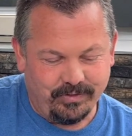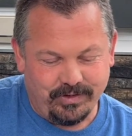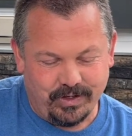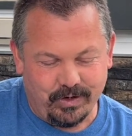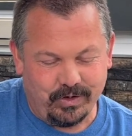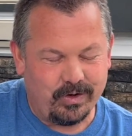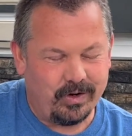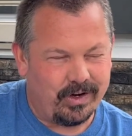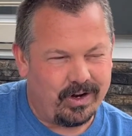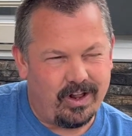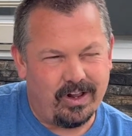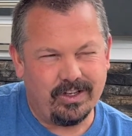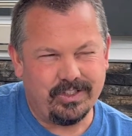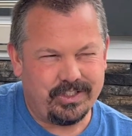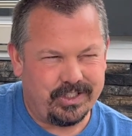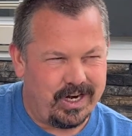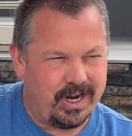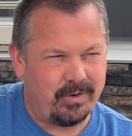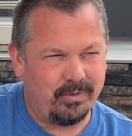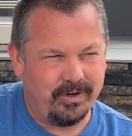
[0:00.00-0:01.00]
you don't go to college,
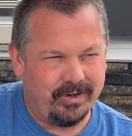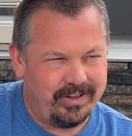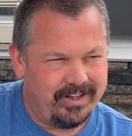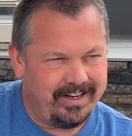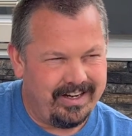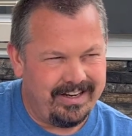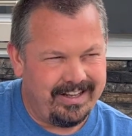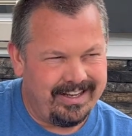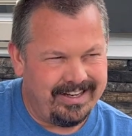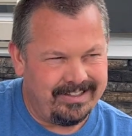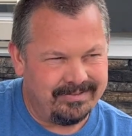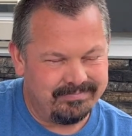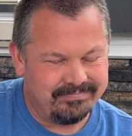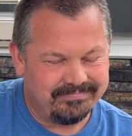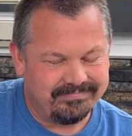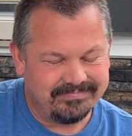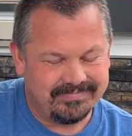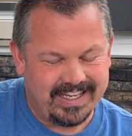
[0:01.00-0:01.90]
you're not worth anything.